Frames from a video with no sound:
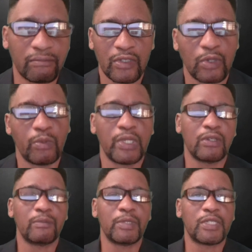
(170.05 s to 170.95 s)
So we're
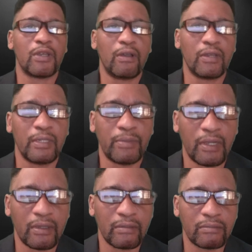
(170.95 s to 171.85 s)
going to be talking
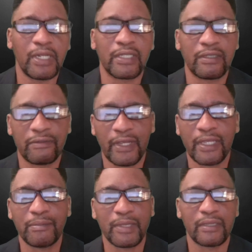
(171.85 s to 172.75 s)
about market
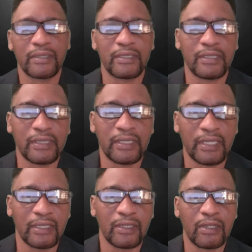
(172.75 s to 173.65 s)
viability
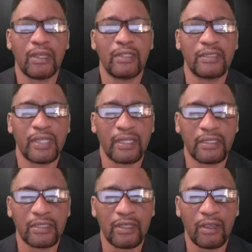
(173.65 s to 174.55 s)
in the
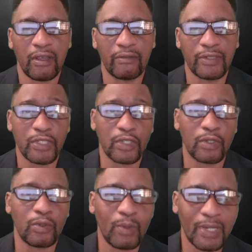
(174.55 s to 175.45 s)
context of the
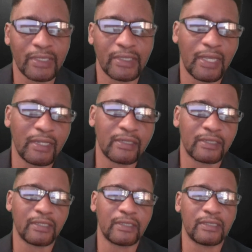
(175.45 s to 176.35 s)
SWOT
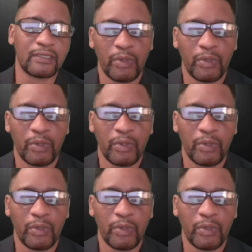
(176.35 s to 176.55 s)
analysis.